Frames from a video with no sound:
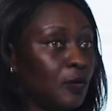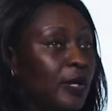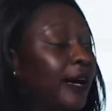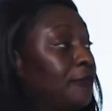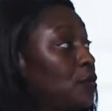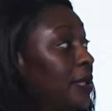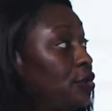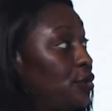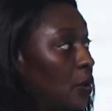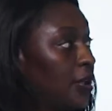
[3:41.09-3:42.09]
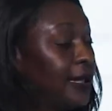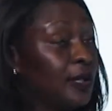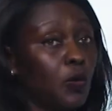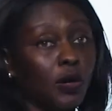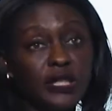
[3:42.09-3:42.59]
We have to ensure that
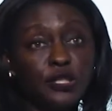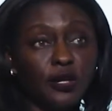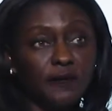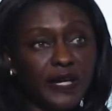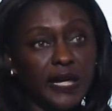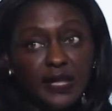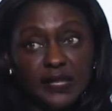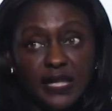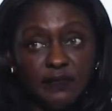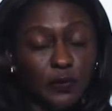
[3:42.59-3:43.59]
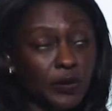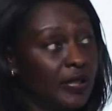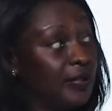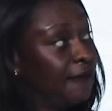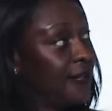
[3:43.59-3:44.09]
the quality of care that is given
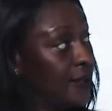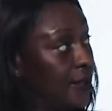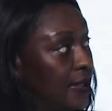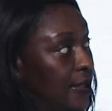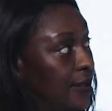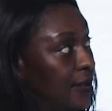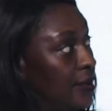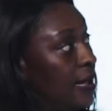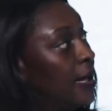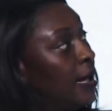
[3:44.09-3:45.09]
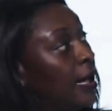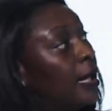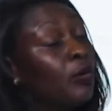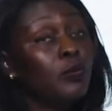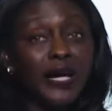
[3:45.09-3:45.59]
within the facilities,
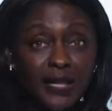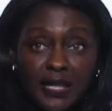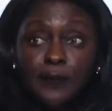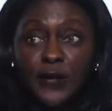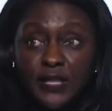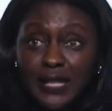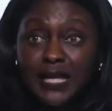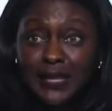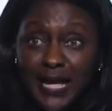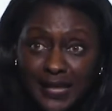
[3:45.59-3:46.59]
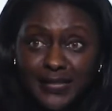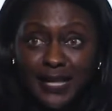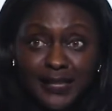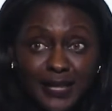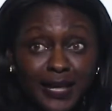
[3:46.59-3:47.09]
whether the person can
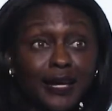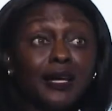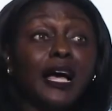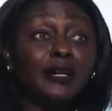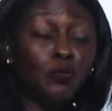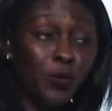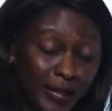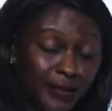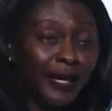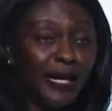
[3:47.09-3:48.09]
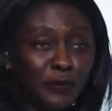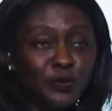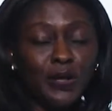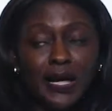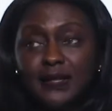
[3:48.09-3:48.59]
access care, and when they're able
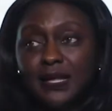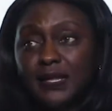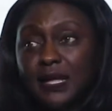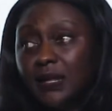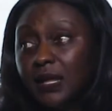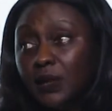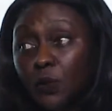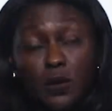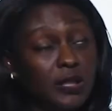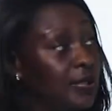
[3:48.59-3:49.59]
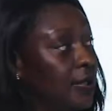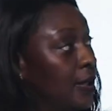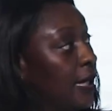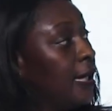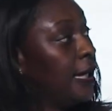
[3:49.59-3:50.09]
to access care, that the quality
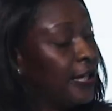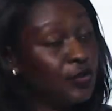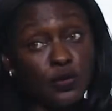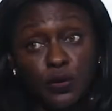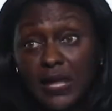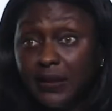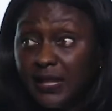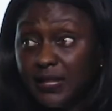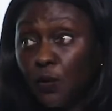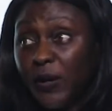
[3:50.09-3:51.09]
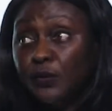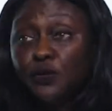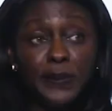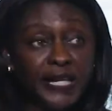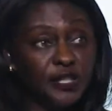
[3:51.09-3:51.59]
is good, and there's a way to
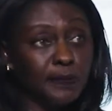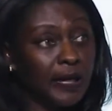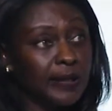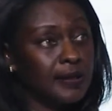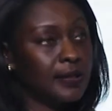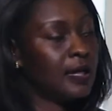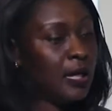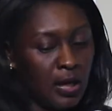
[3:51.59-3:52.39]
benchmark it.